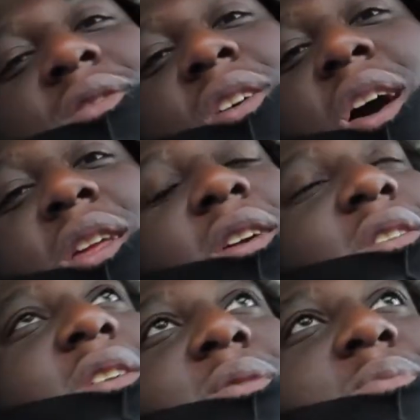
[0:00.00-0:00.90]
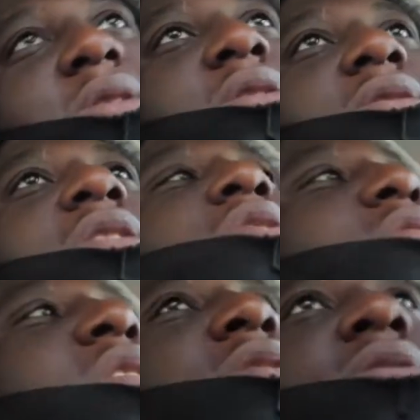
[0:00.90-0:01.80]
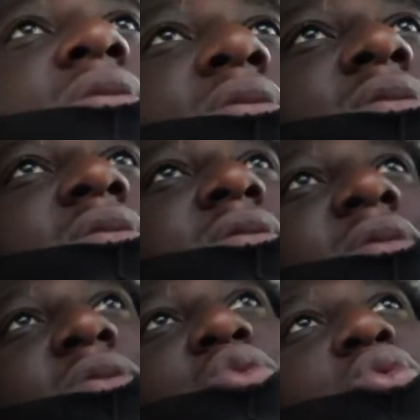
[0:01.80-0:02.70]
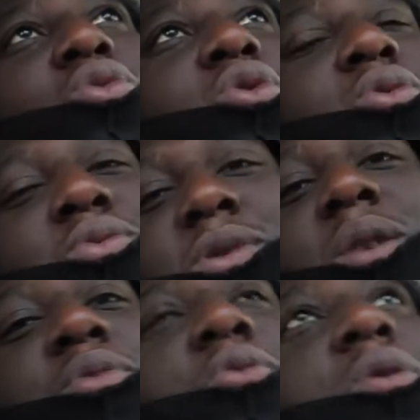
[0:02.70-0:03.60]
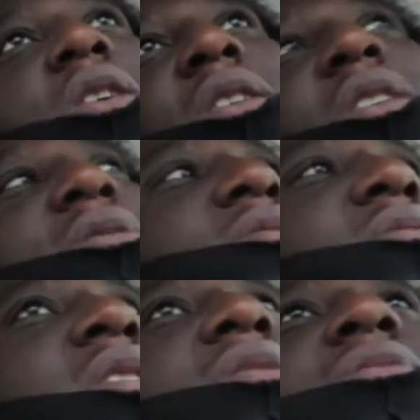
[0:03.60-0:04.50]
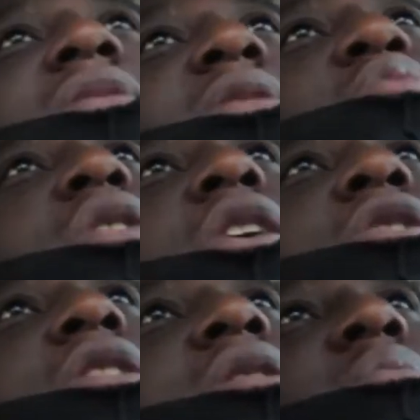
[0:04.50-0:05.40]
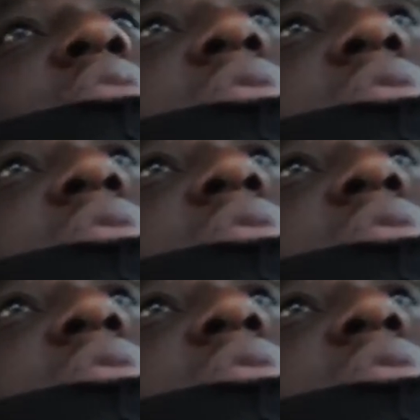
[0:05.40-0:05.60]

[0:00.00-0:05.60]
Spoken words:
Gotta get that money. That's number one. That's priority number